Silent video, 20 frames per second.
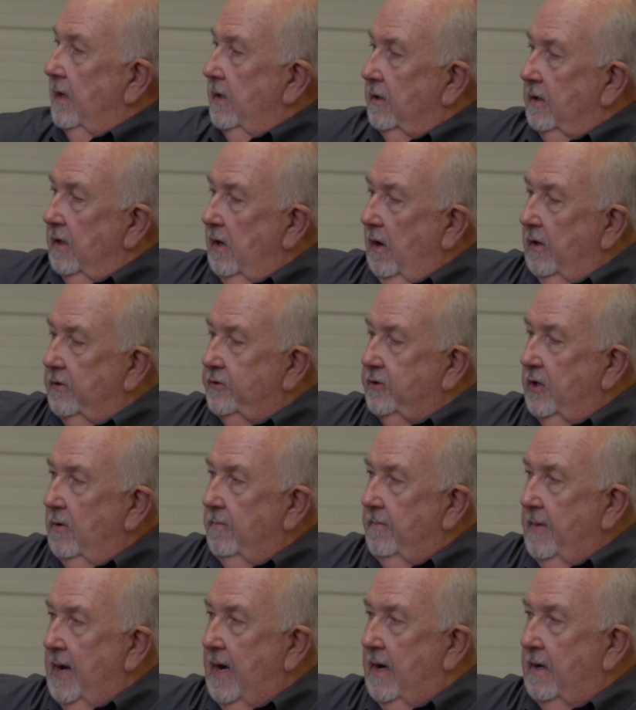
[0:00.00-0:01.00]
You can also
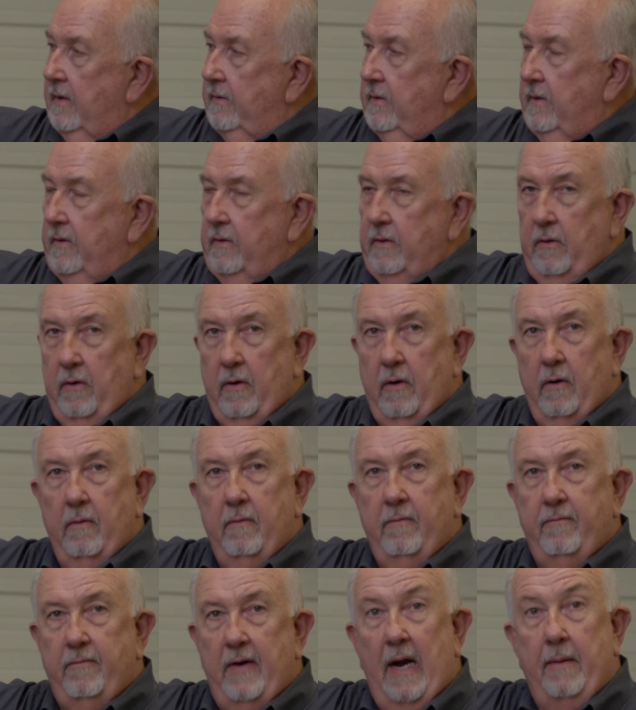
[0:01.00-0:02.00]
mount
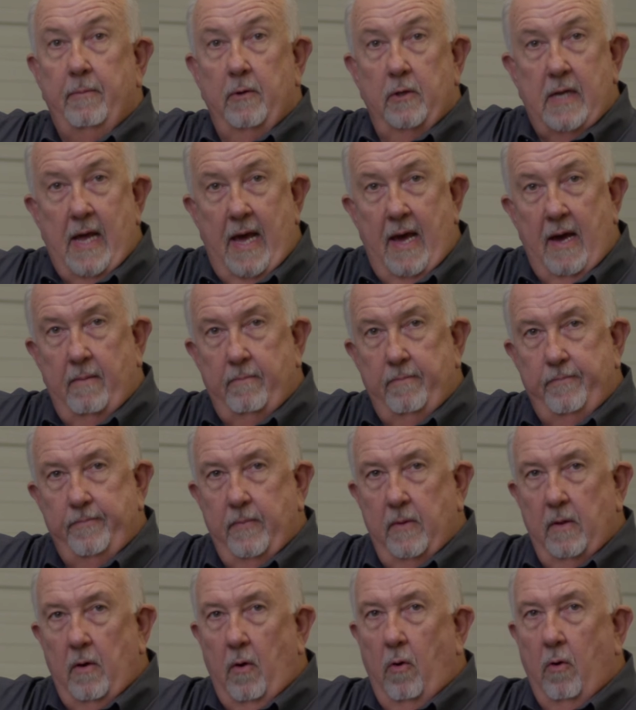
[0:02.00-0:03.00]
your fiber
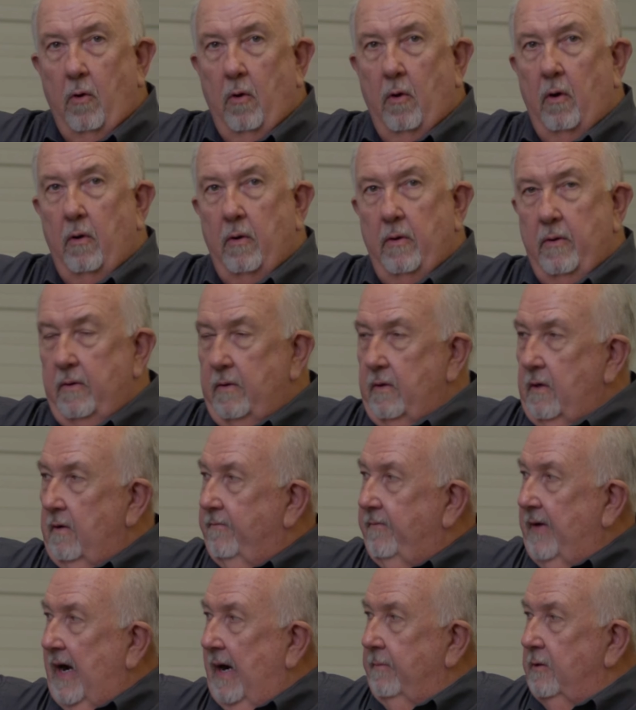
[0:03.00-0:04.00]
tap or your
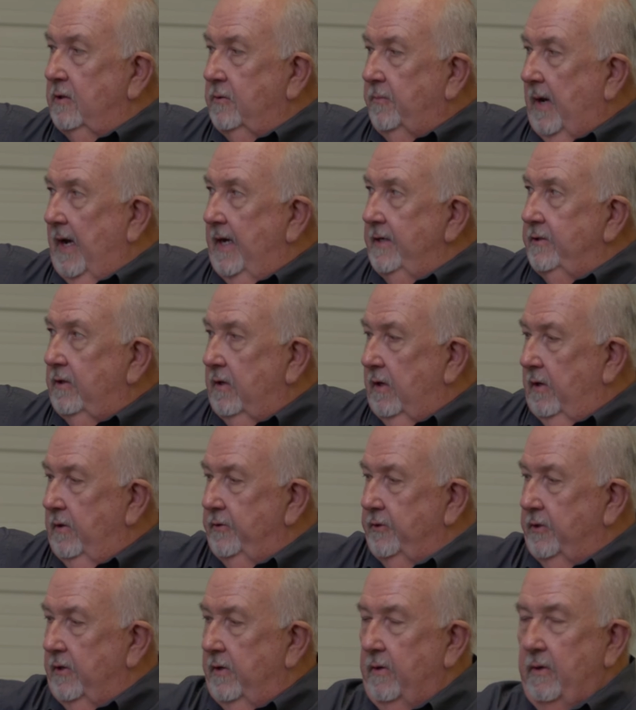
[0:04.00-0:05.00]
fiber splice
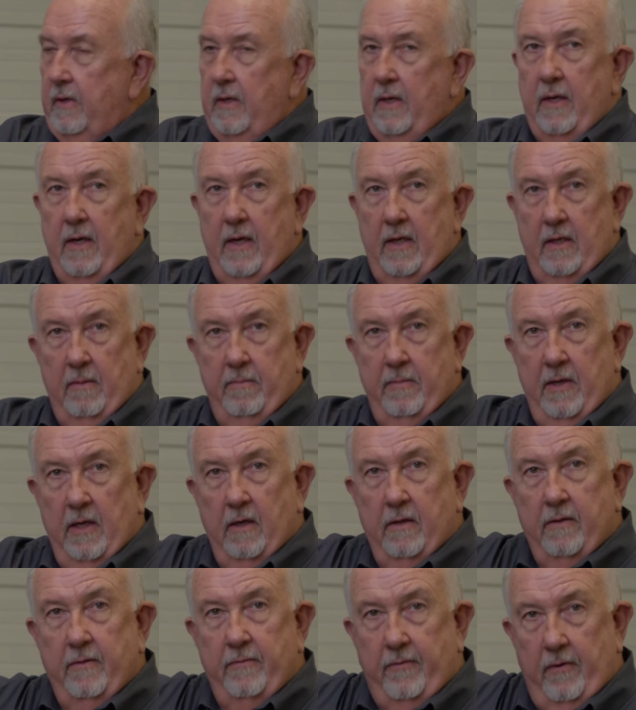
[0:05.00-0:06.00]
closure in the
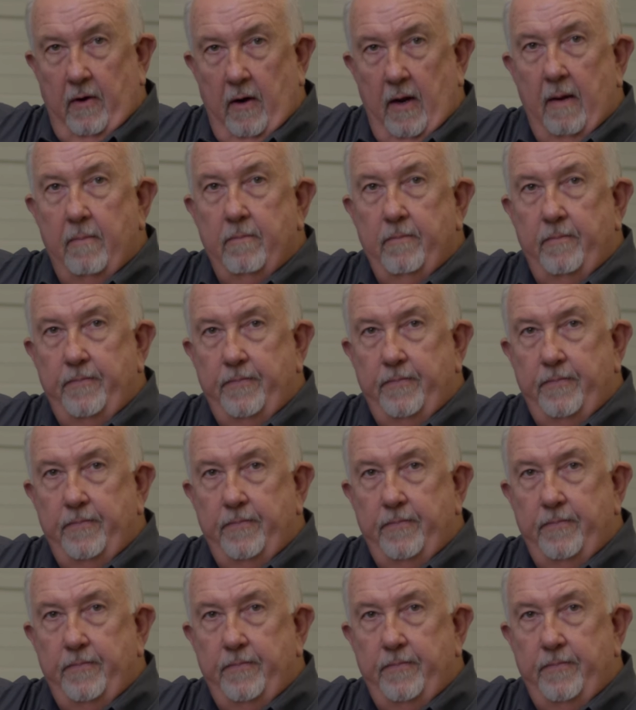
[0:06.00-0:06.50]
middle of the frame.